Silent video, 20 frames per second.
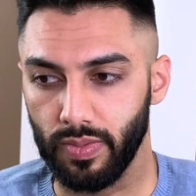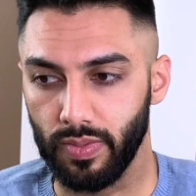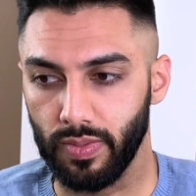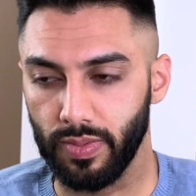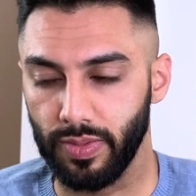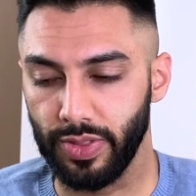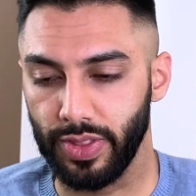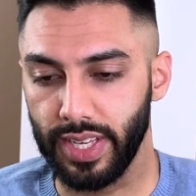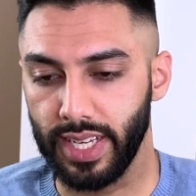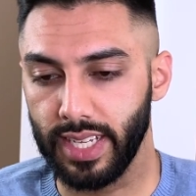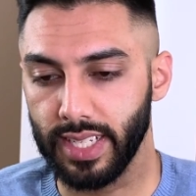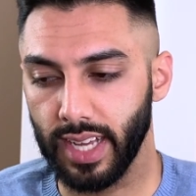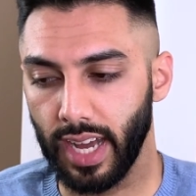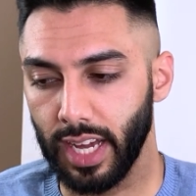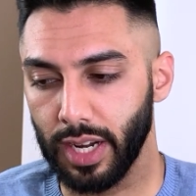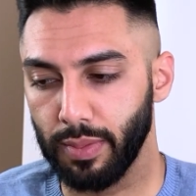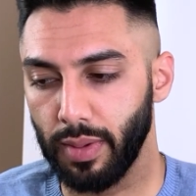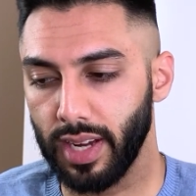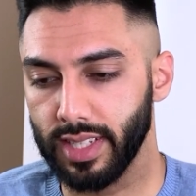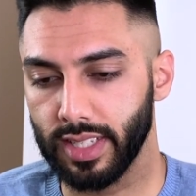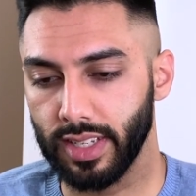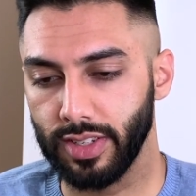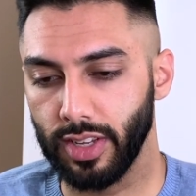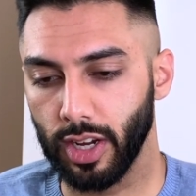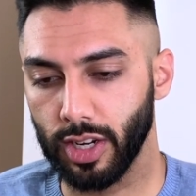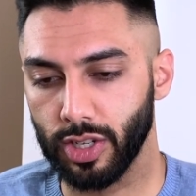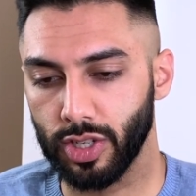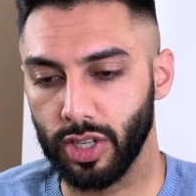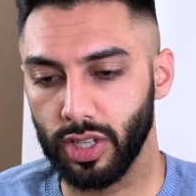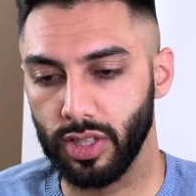these itemized
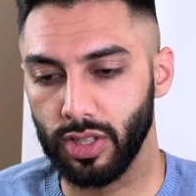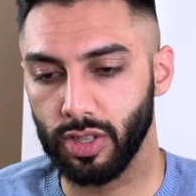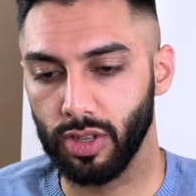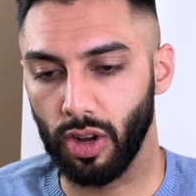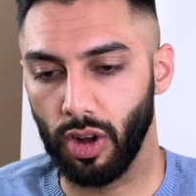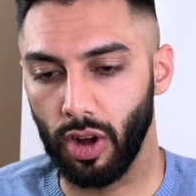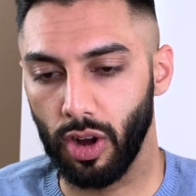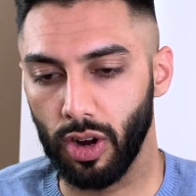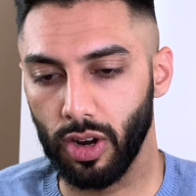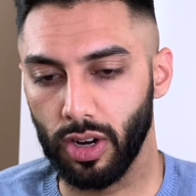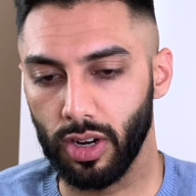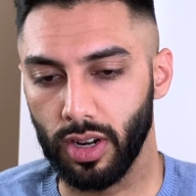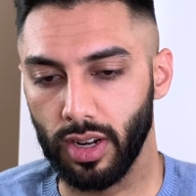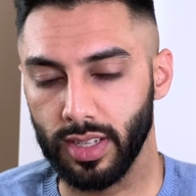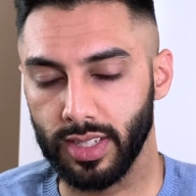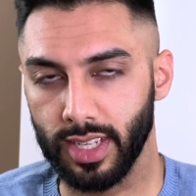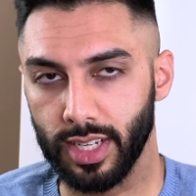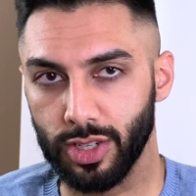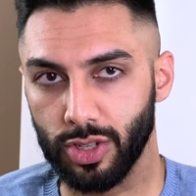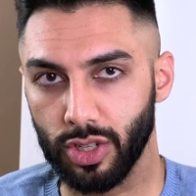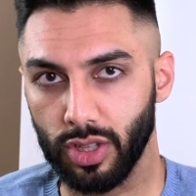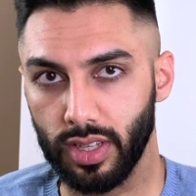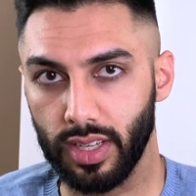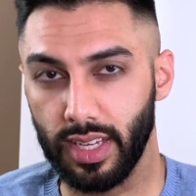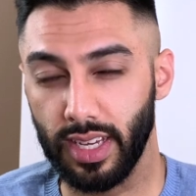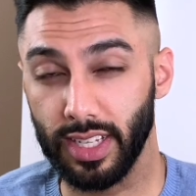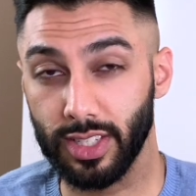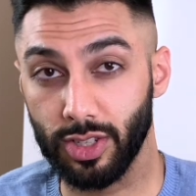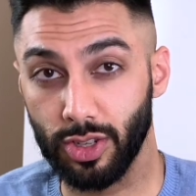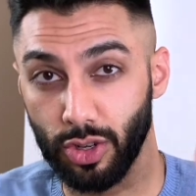deductions are
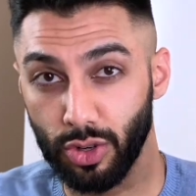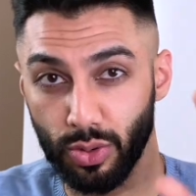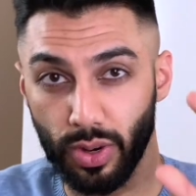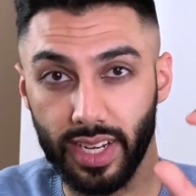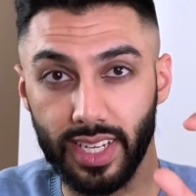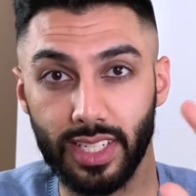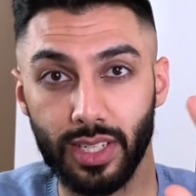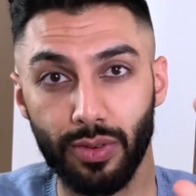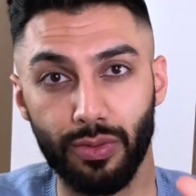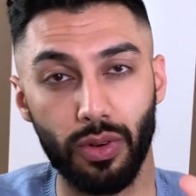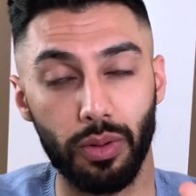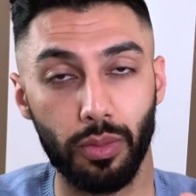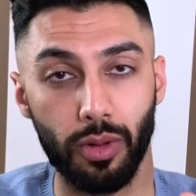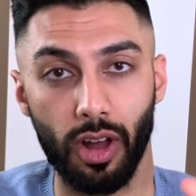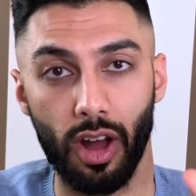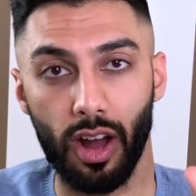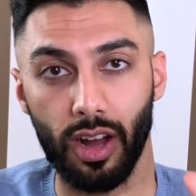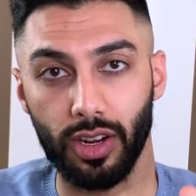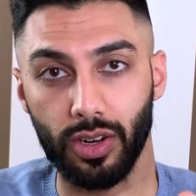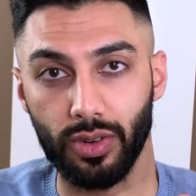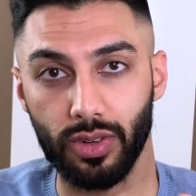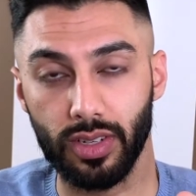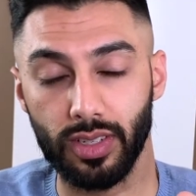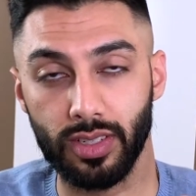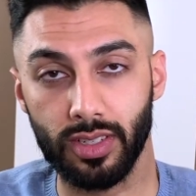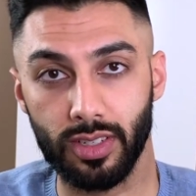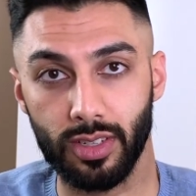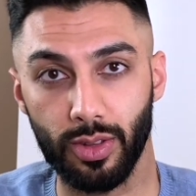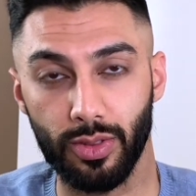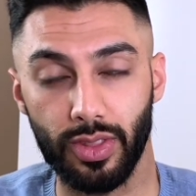essentially, it's grace from Congress.
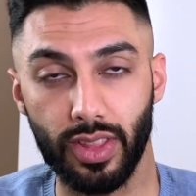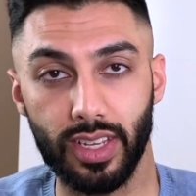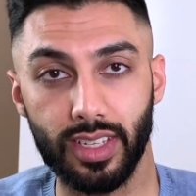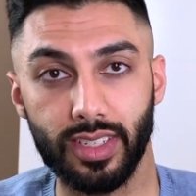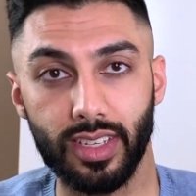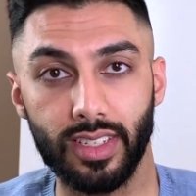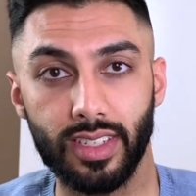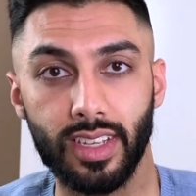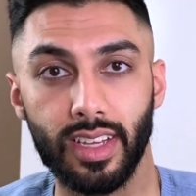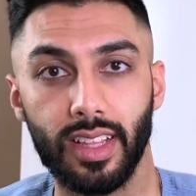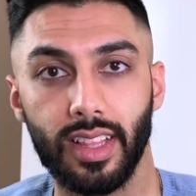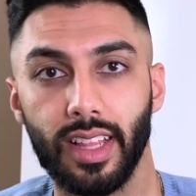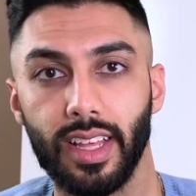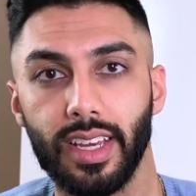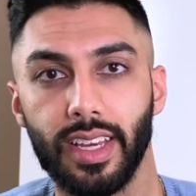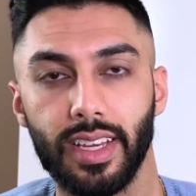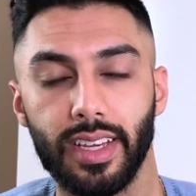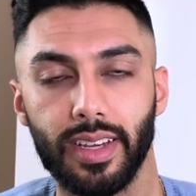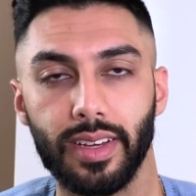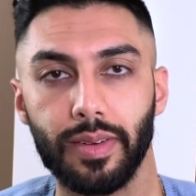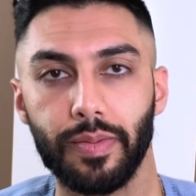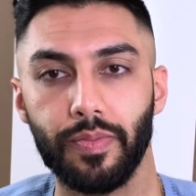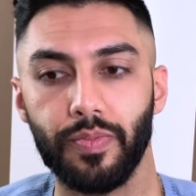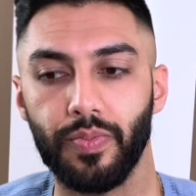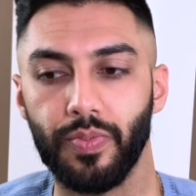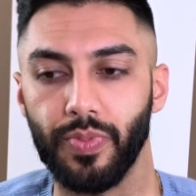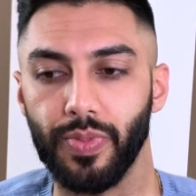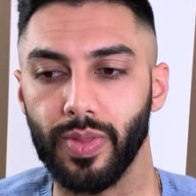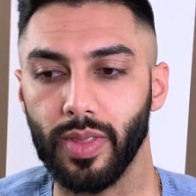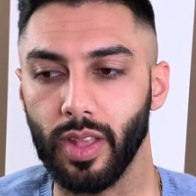So this isn't like,
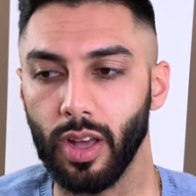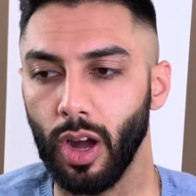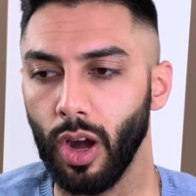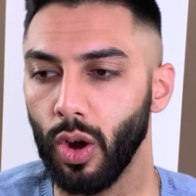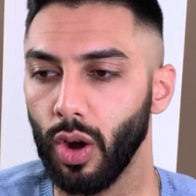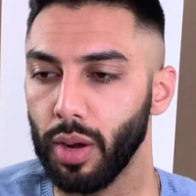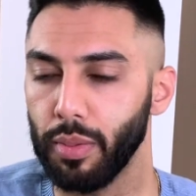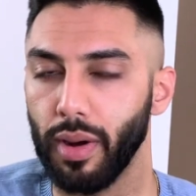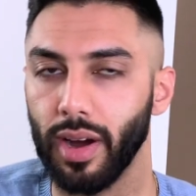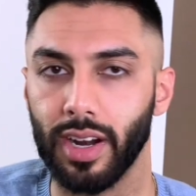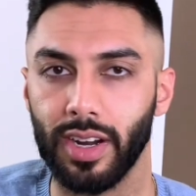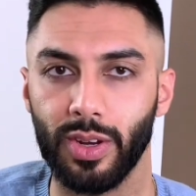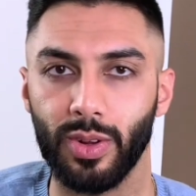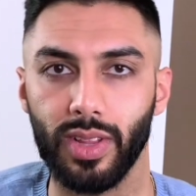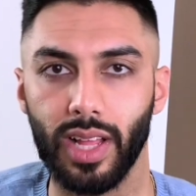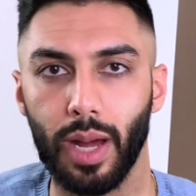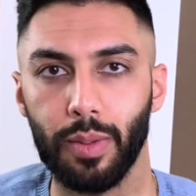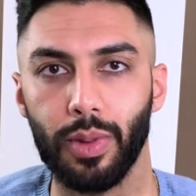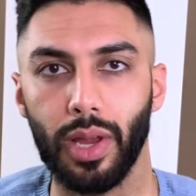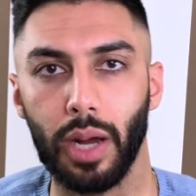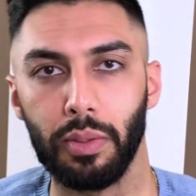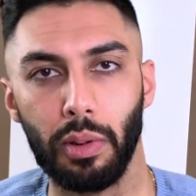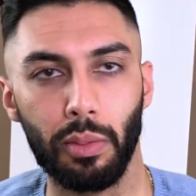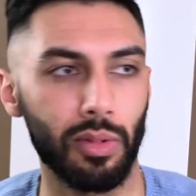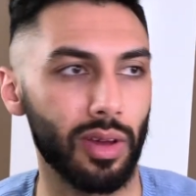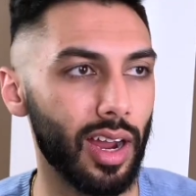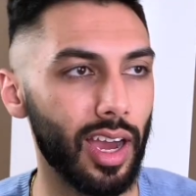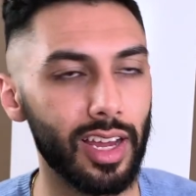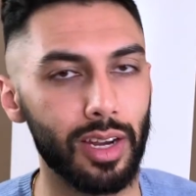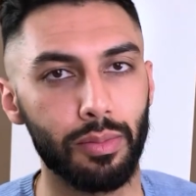oh, I bought a new laptop, I'm
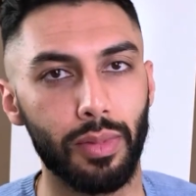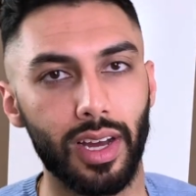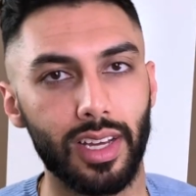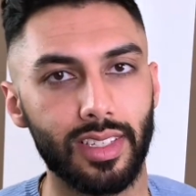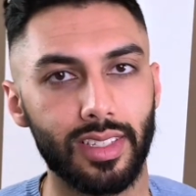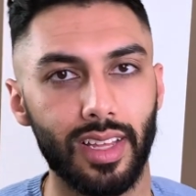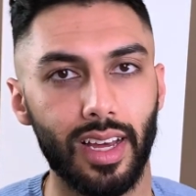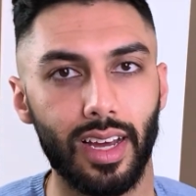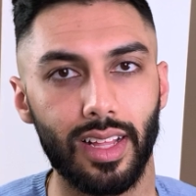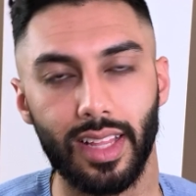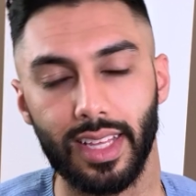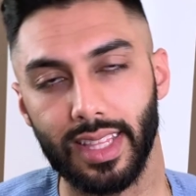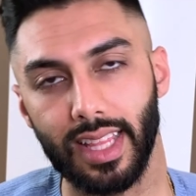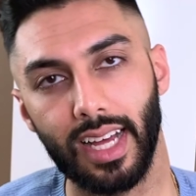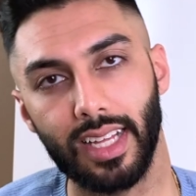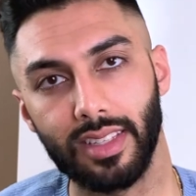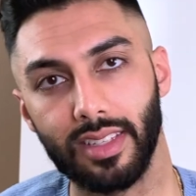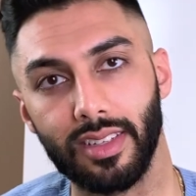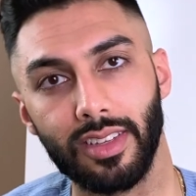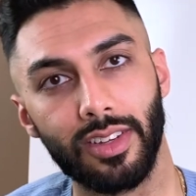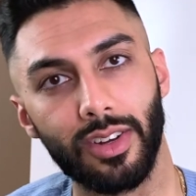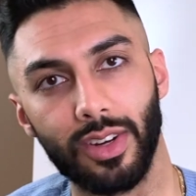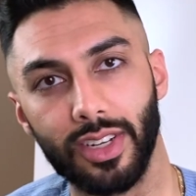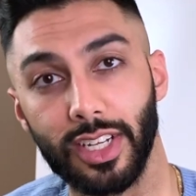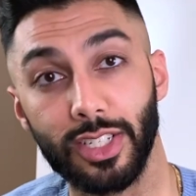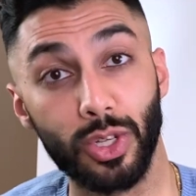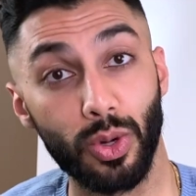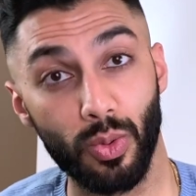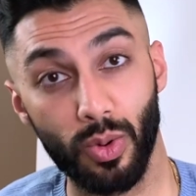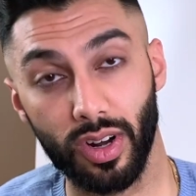going to itemize that. Like that, it
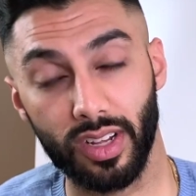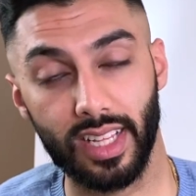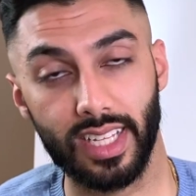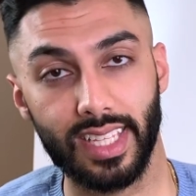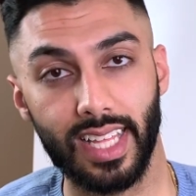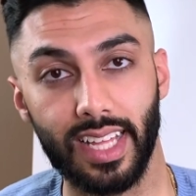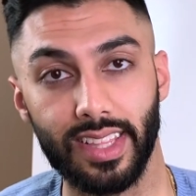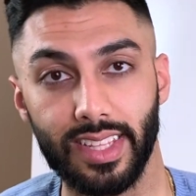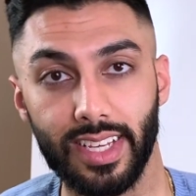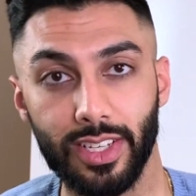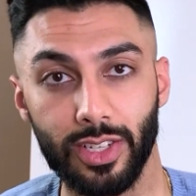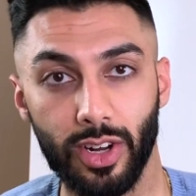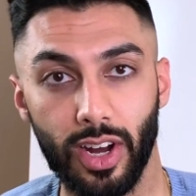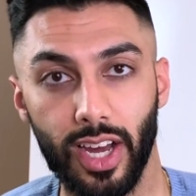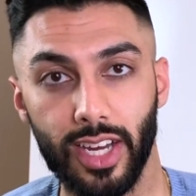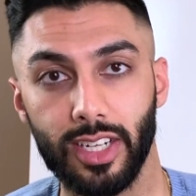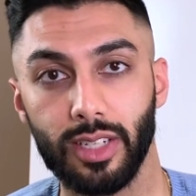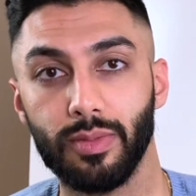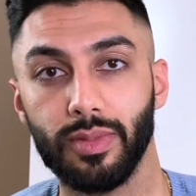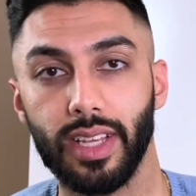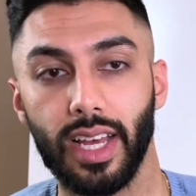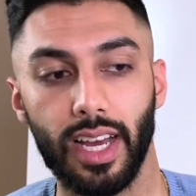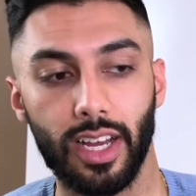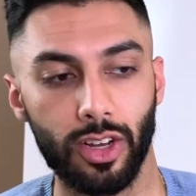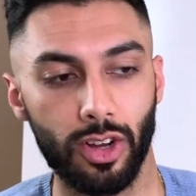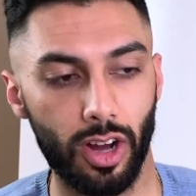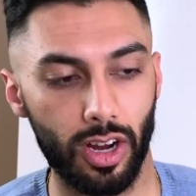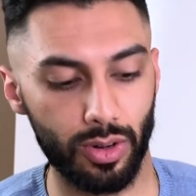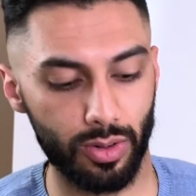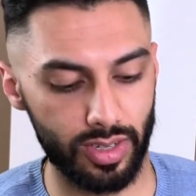doesn't work like that. These are items that
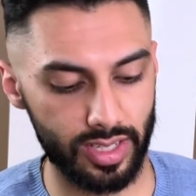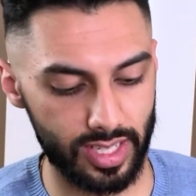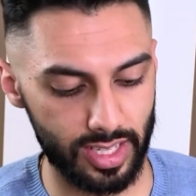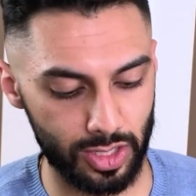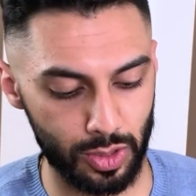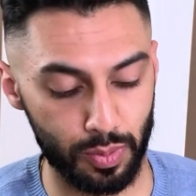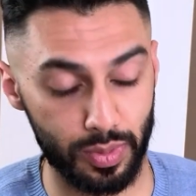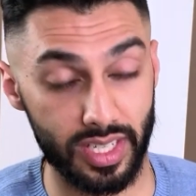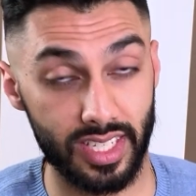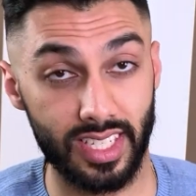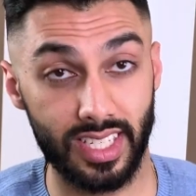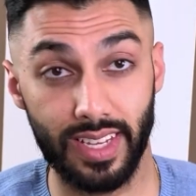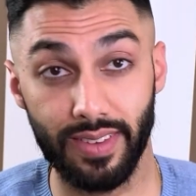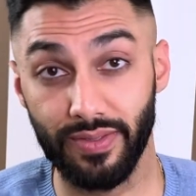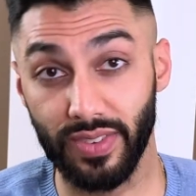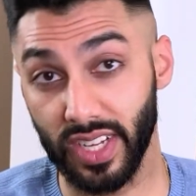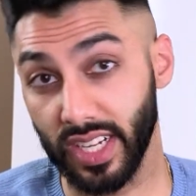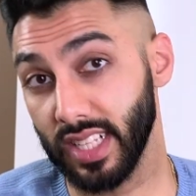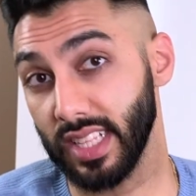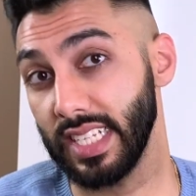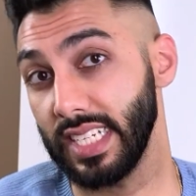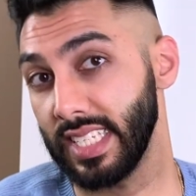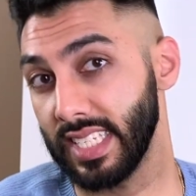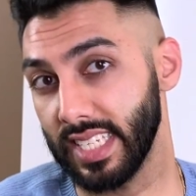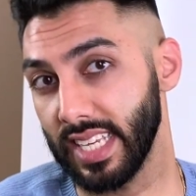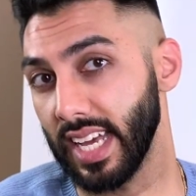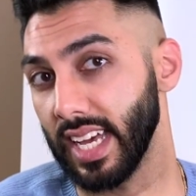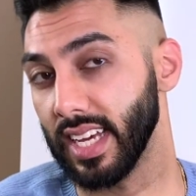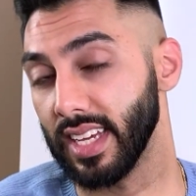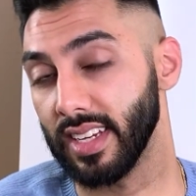Congress has specifically
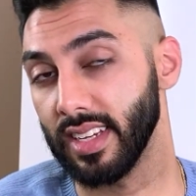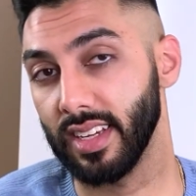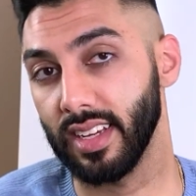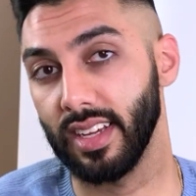said